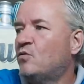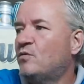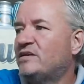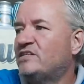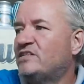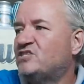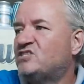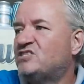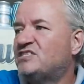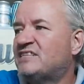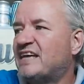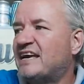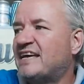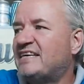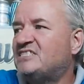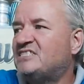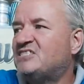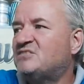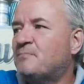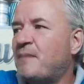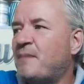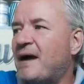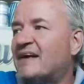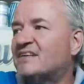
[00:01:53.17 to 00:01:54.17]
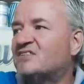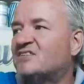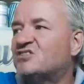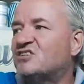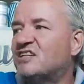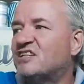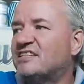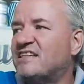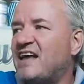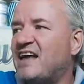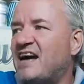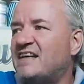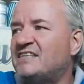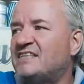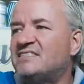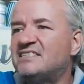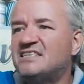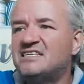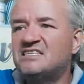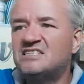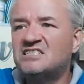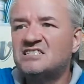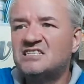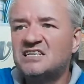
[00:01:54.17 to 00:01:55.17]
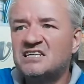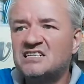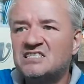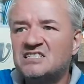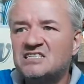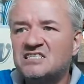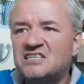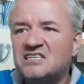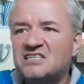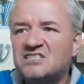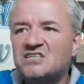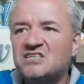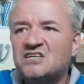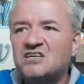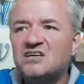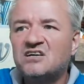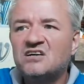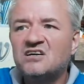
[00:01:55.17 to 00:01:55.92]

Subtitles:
which dates back to the 1960s,